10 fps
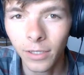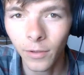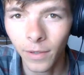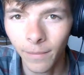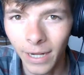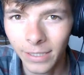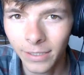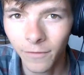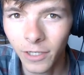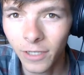doing bad
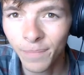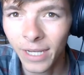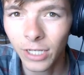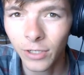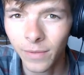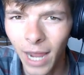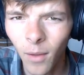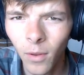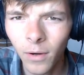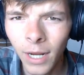stuff just because you
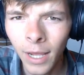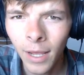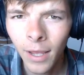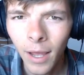downloaded it,